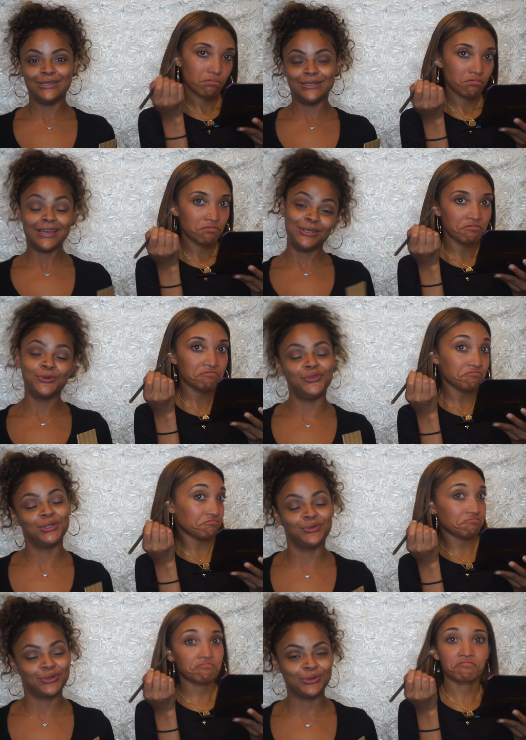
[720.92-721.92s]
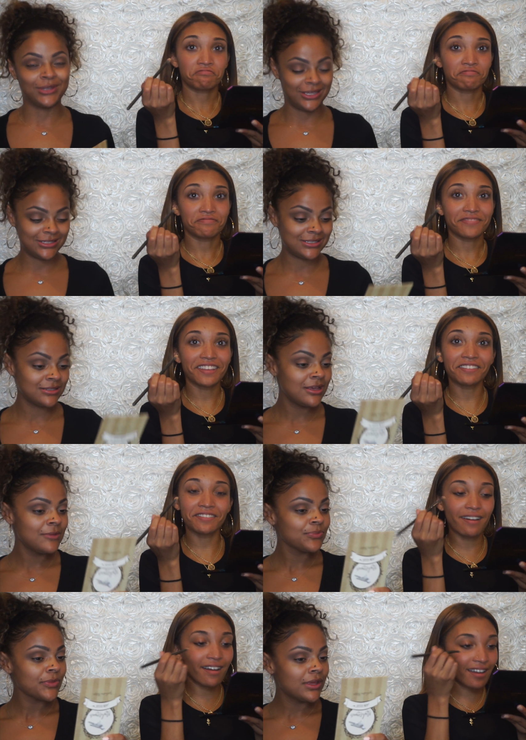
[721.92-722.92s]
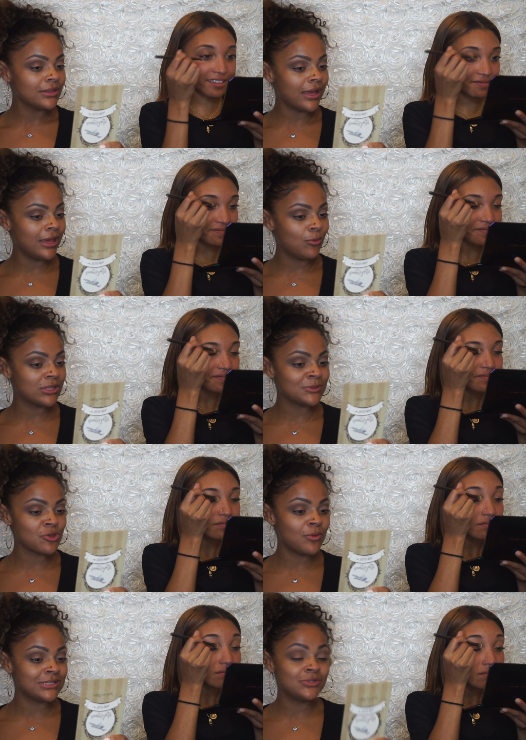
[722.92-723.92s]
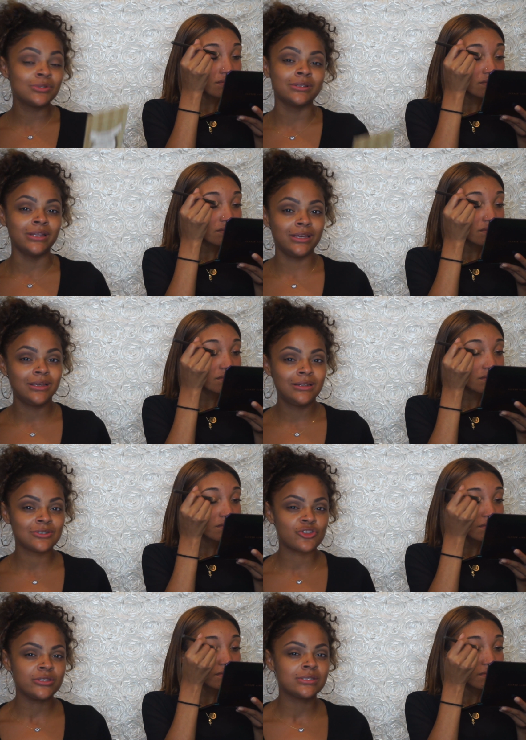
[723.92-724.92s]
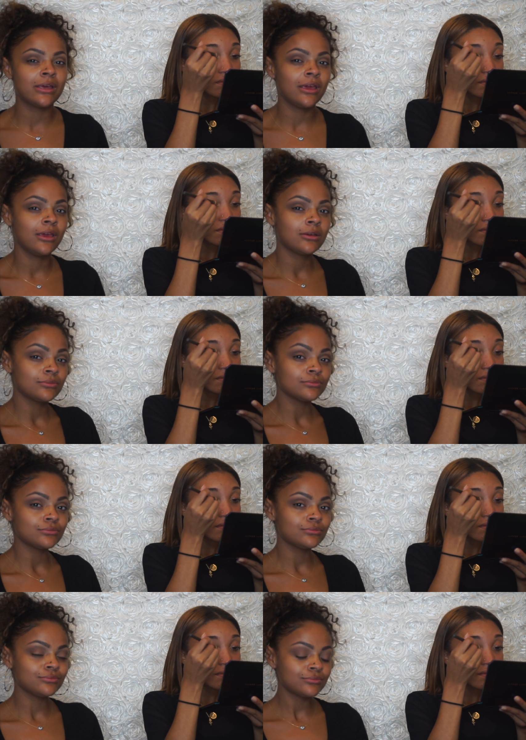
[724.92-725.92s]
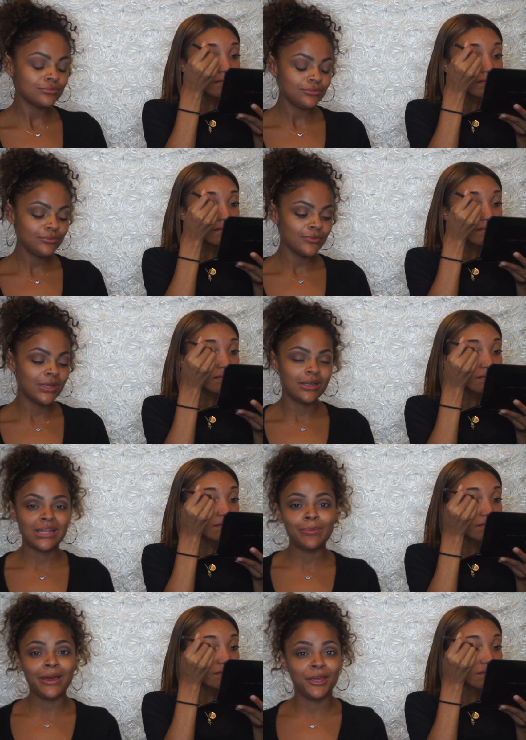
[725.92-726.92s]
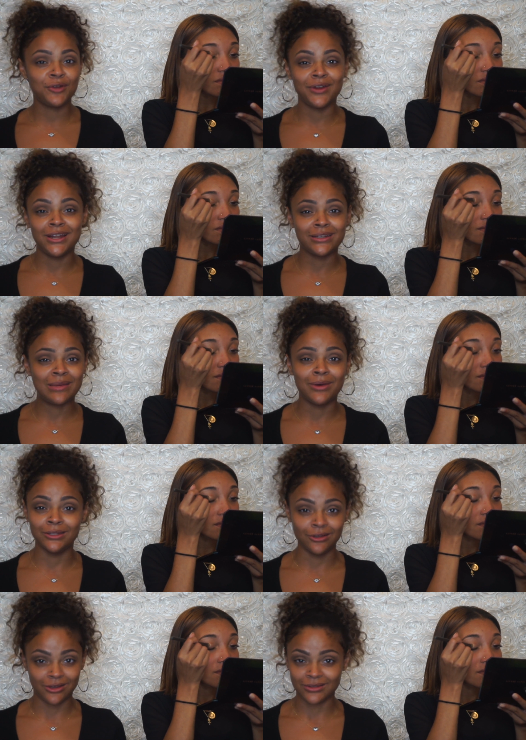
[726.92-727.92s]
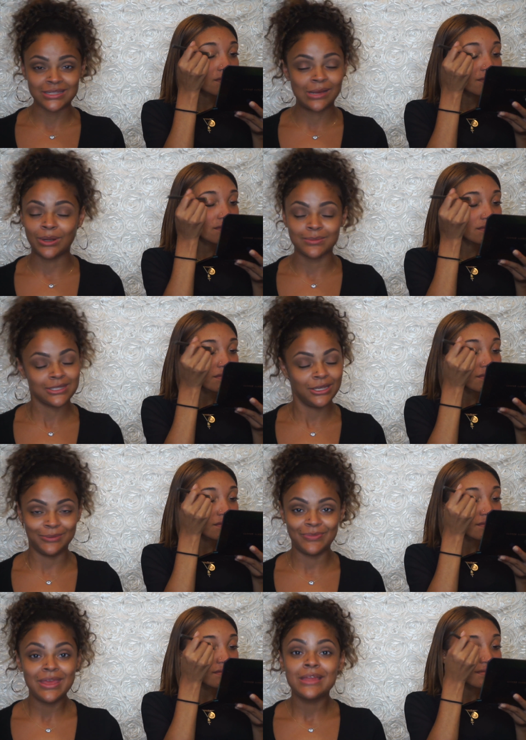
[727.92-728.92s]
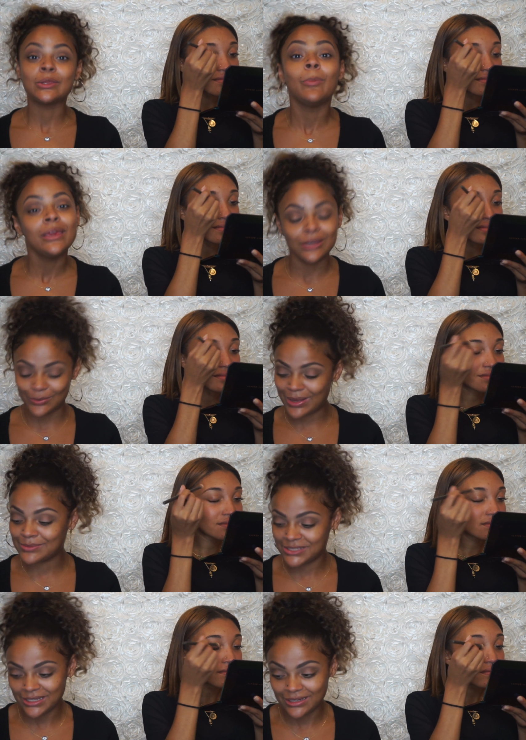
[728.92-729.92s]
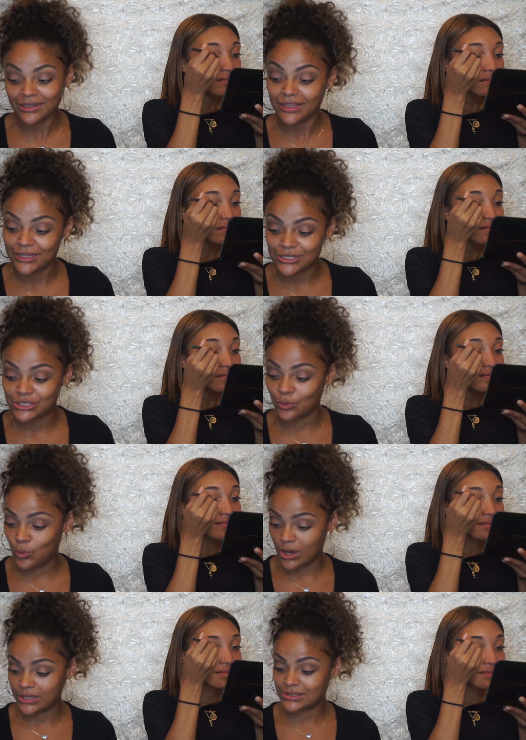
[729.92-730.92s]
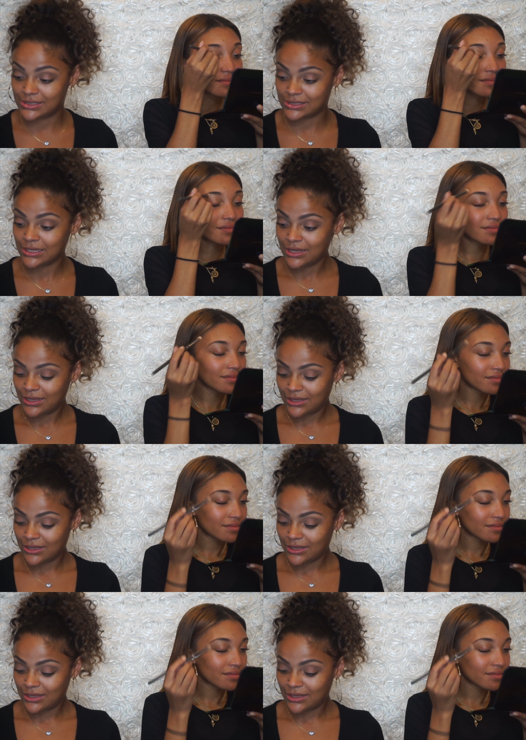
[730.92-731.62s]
Speaker 1: Din Din and you're feeling real nice. Okay. Like, especially once I did the lid, she's like, not my hair right now, not my look. That's not what I'm saying. The makeup I'm saying is what's